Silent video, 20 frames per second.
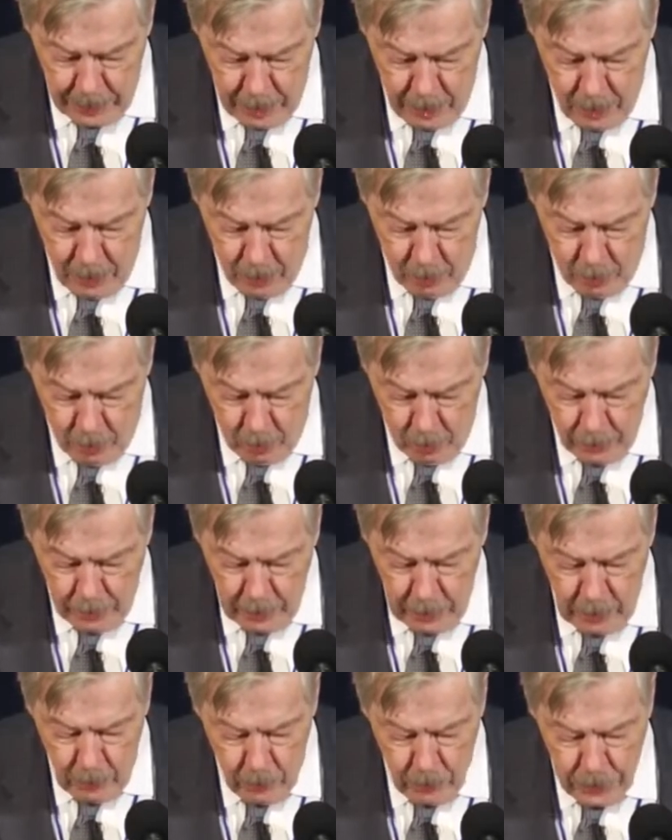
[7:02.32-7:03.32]
and
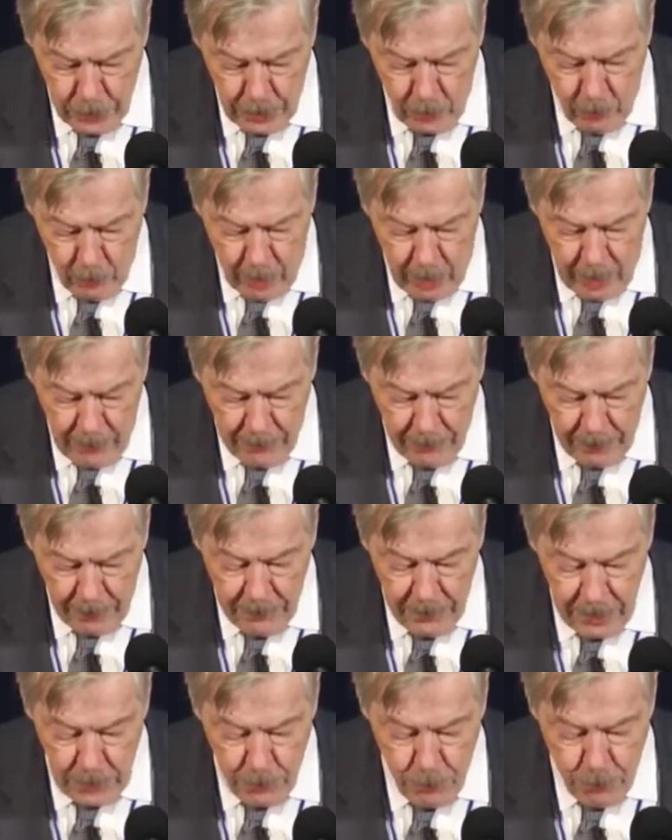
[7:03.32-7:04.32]
only with the arrival of
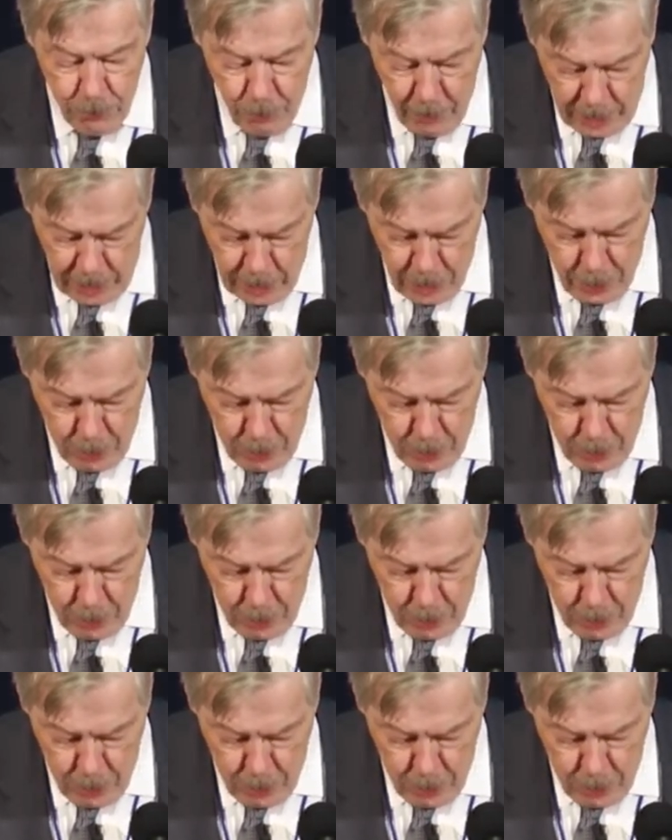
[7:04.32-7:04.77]
his British